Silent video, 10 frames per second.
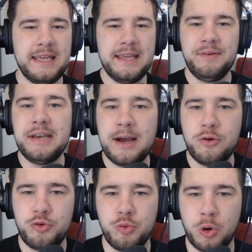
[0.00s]
even down
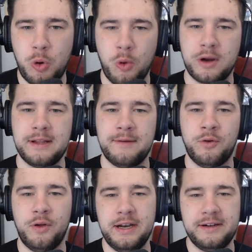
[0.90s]
to a Quirk
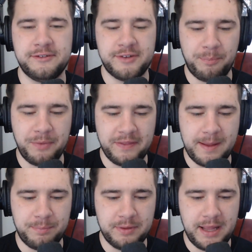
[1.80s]
level, it is something
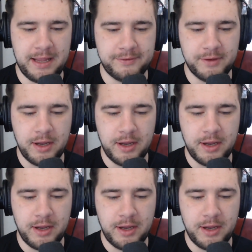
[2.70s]
that plays